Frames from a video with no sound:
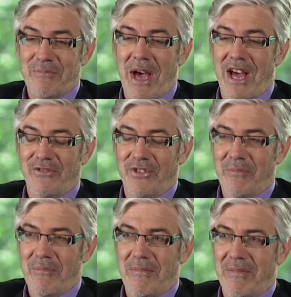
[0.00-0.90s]
part of your
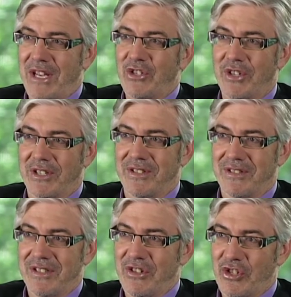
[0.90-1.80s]
matrix
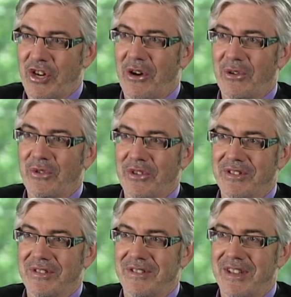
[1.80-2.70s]
in your childhood
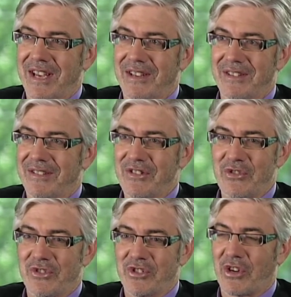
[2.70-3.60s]
and, and
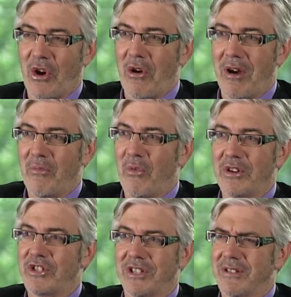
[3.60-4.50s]
you just grow up
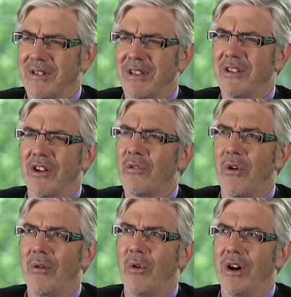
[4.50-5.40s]
watching. I don't know
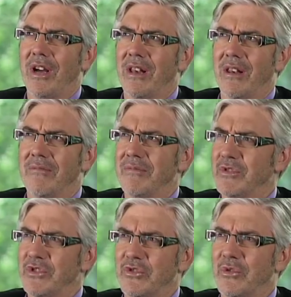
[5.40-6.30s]
quite why I
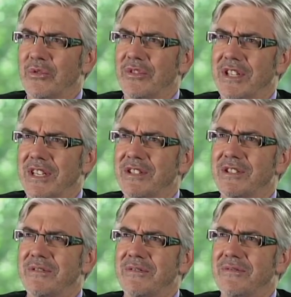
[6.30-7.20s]
was drawn to
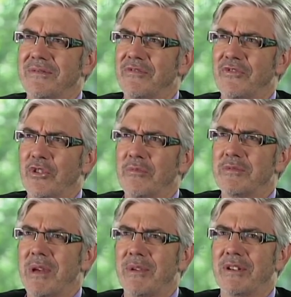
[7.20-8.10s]
his
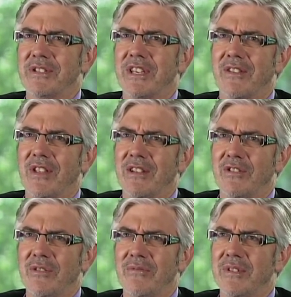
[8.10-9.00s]
films, maybe because he had that,
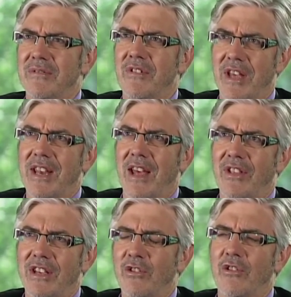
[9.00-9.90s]
then had
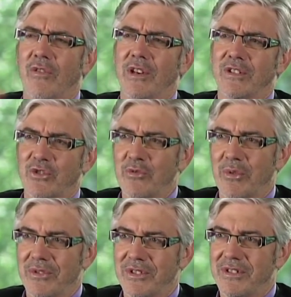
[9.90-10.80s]
that youthful
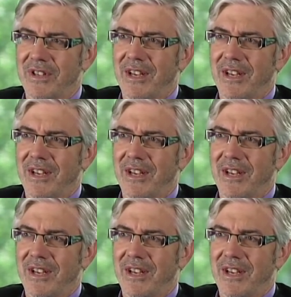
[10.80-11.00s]
exuberance